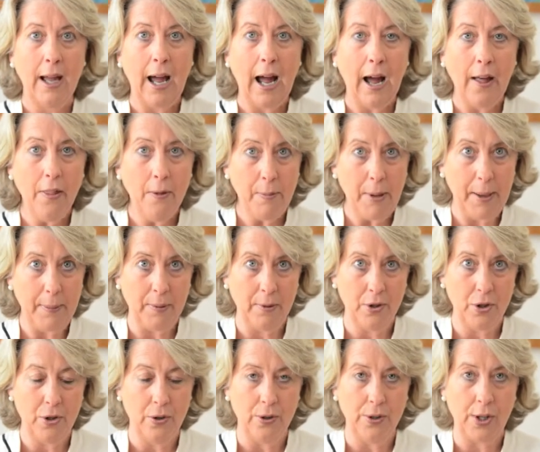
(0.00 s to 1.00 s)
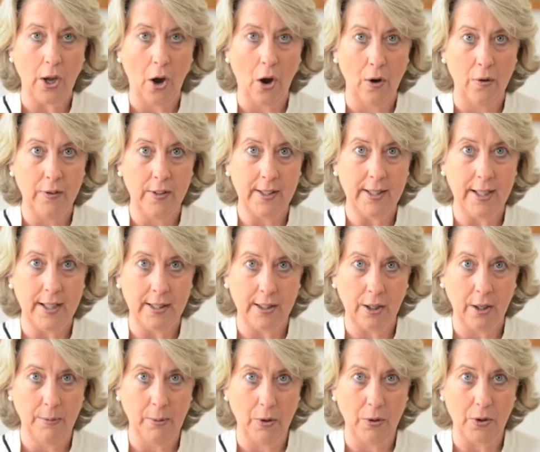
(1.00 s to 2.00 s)
Other people choose overseas
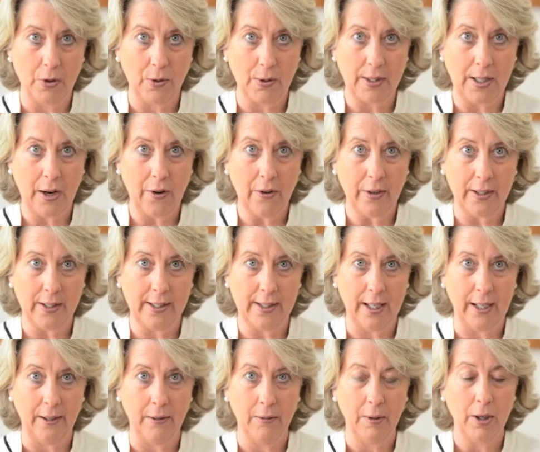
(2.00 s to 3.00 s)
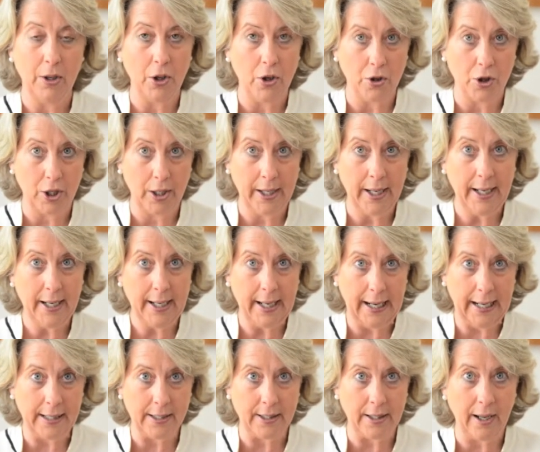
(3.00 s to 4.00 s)
commercial surrogacy, usually in
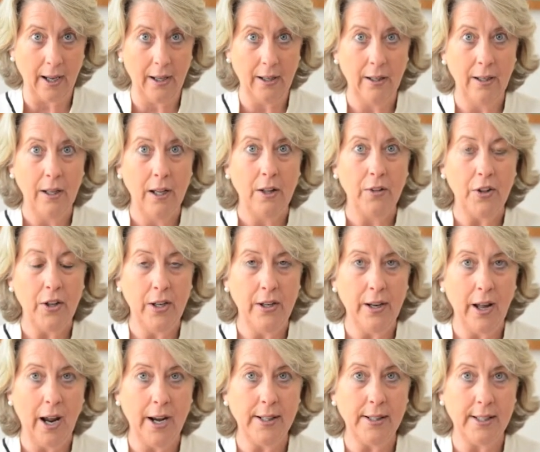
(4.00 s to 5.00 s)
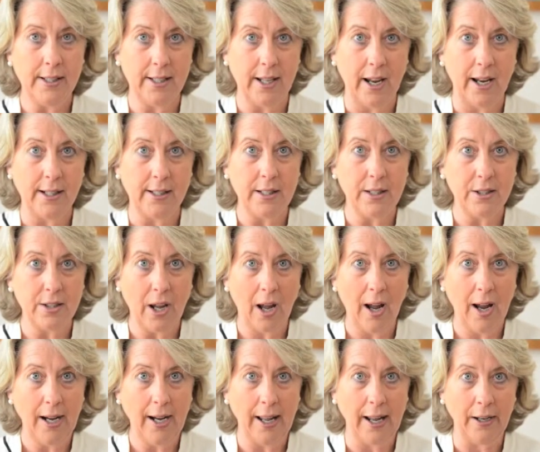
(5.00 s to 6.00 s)
India, the United States and
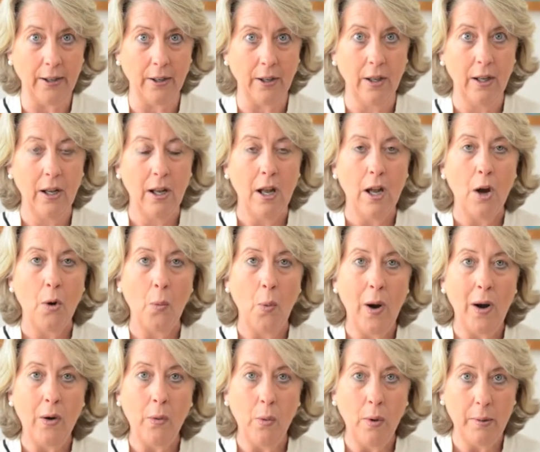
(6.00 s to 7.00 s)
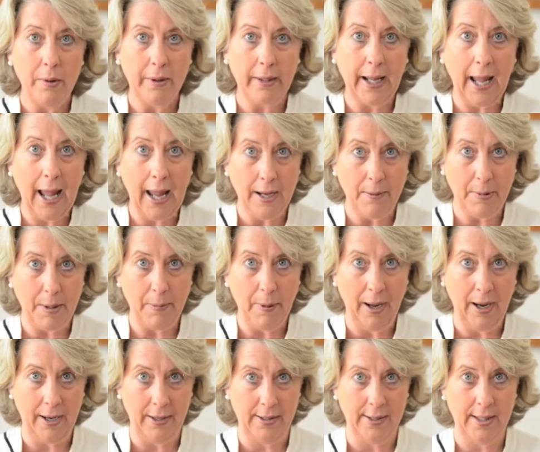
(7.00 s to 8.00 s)
Thailand, where a woman can be
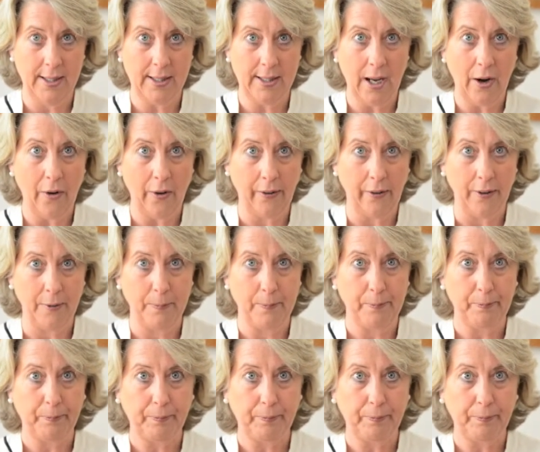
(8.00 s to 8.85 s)
paid as a surrogate.